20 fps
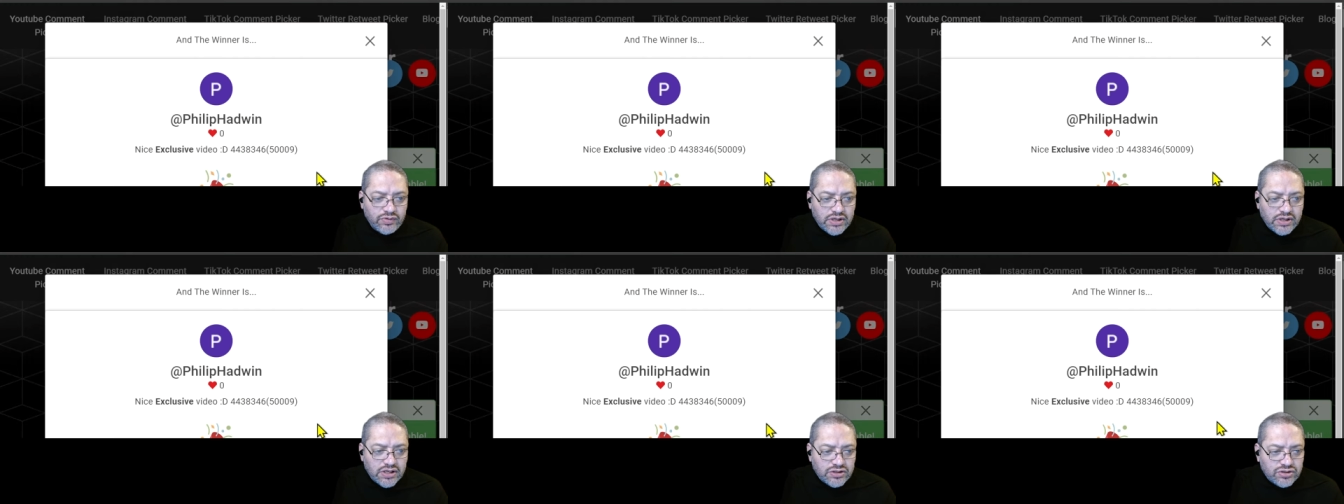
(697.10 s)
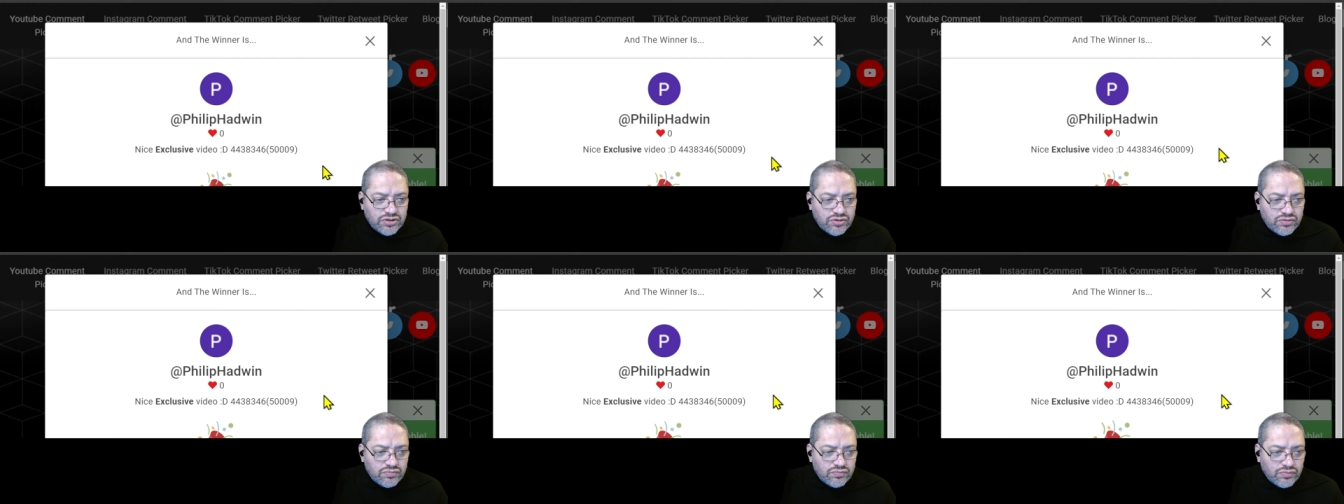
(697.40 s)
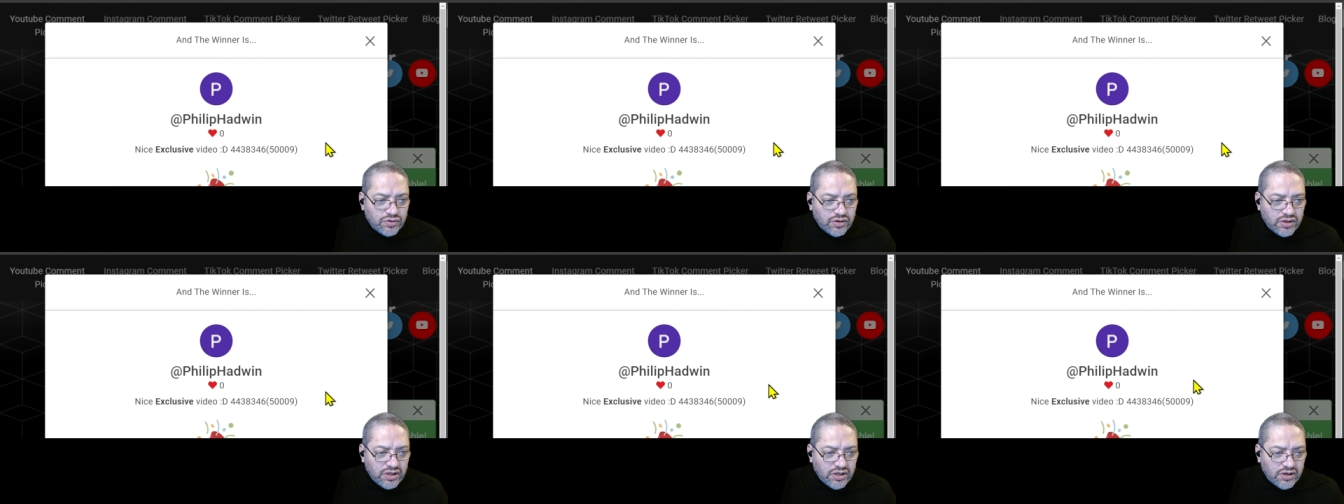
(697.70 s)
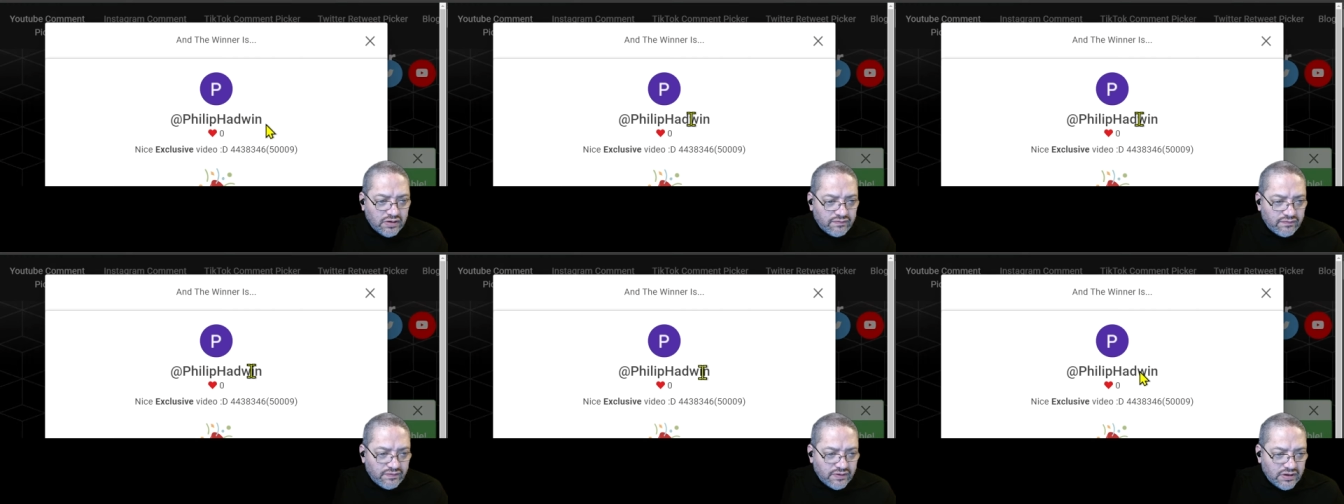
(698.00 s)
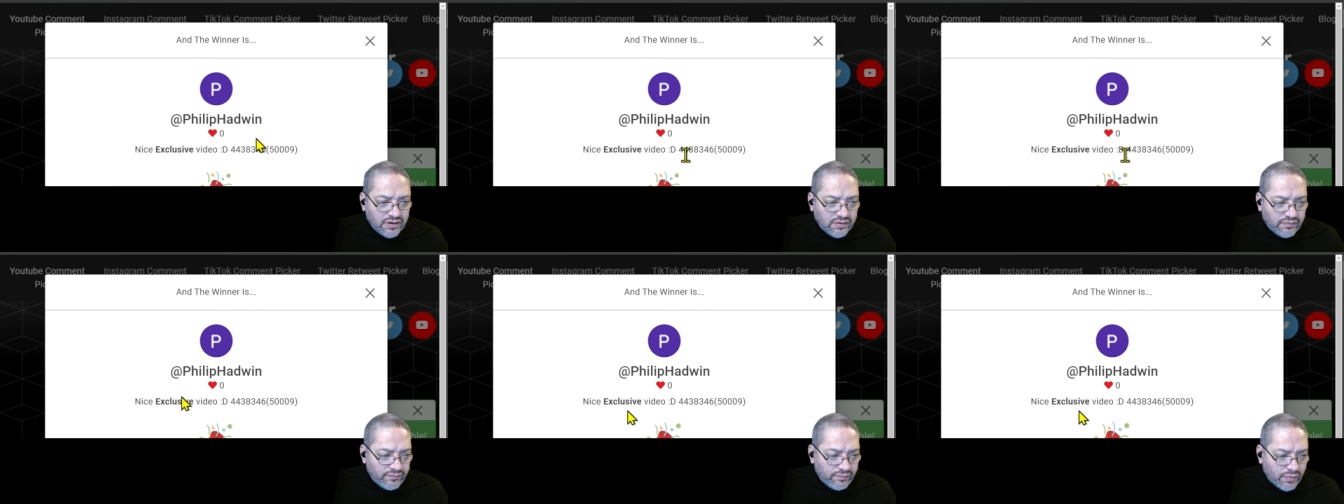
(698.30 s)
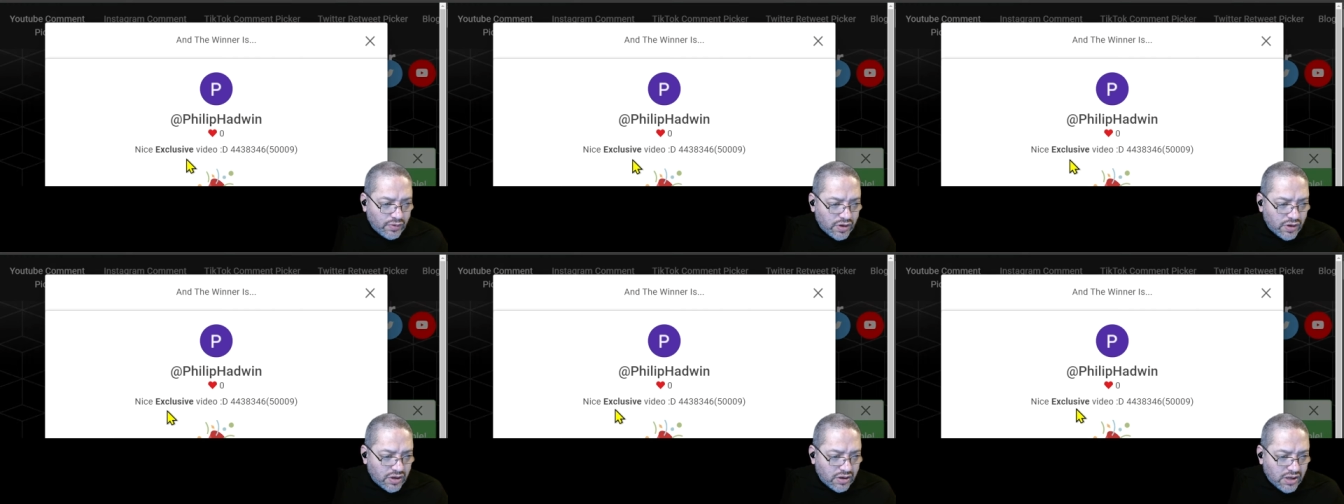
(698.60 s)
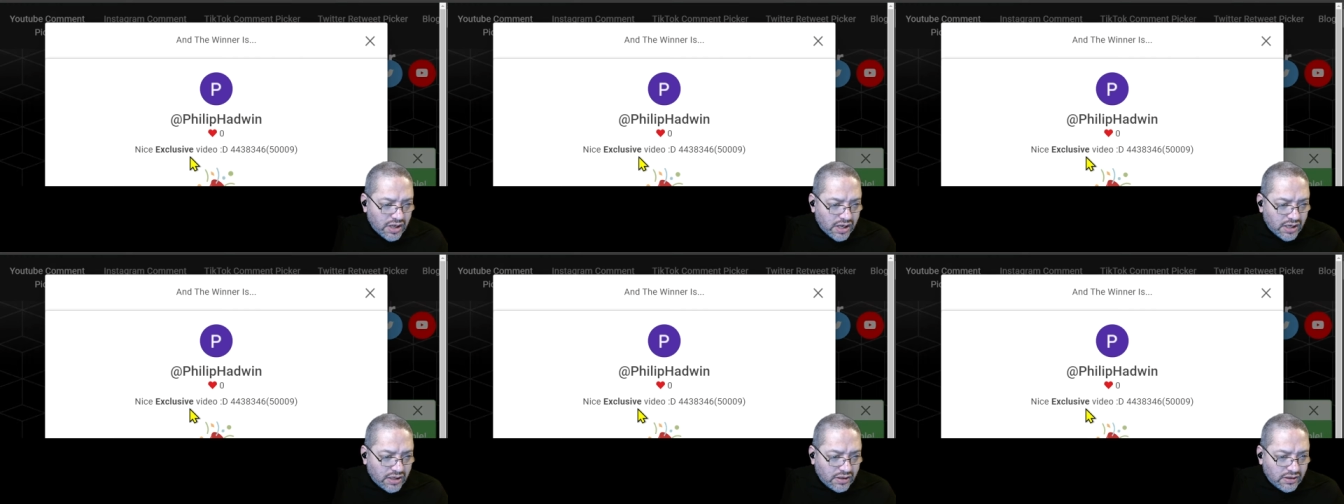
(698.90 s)
We got two more here. Philip
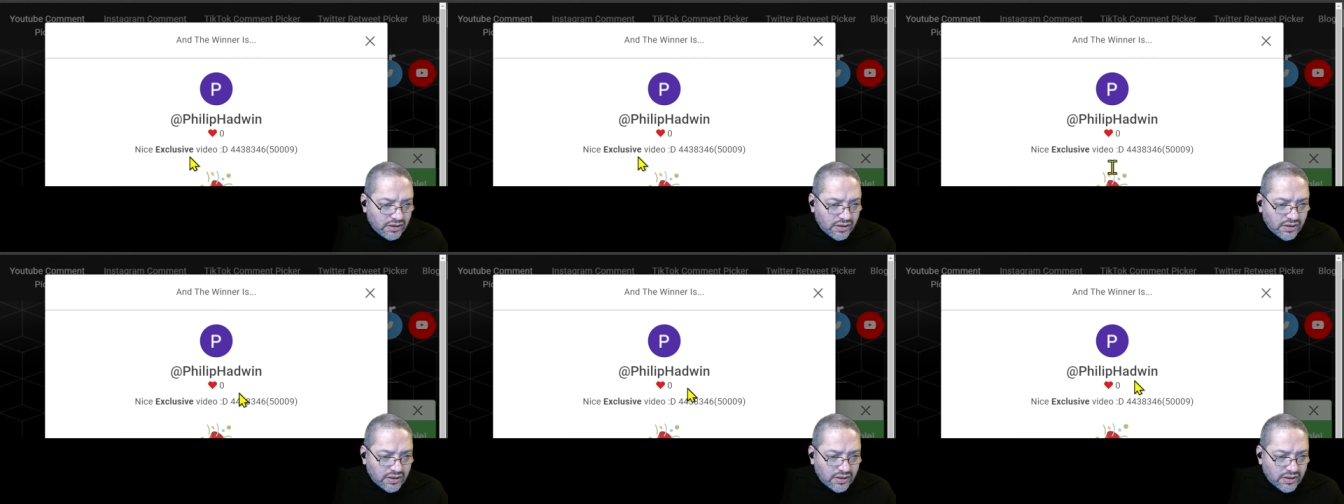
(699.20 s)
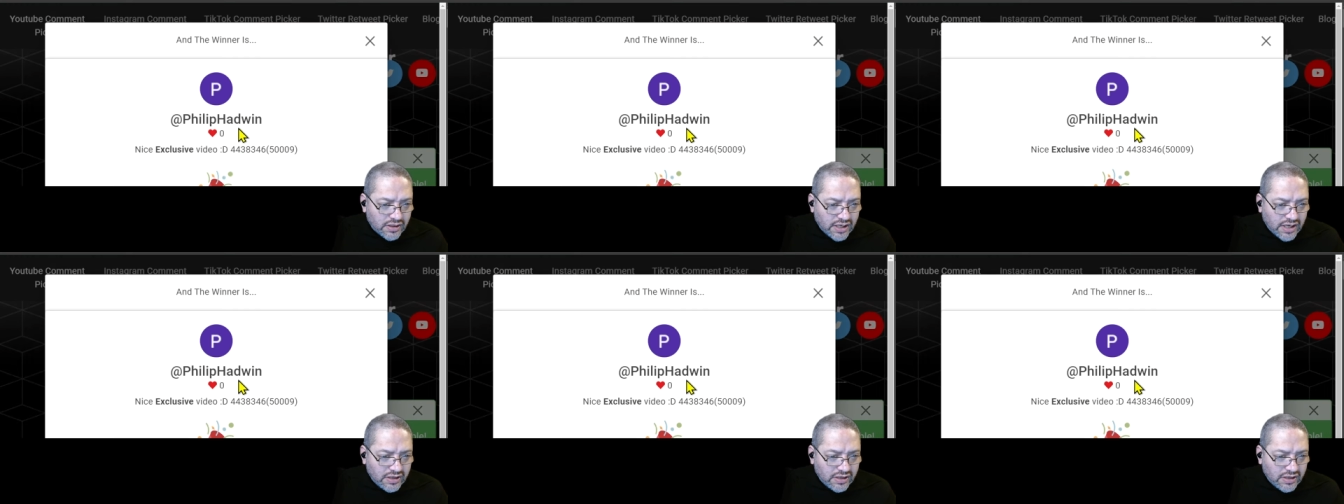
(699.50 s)
uh,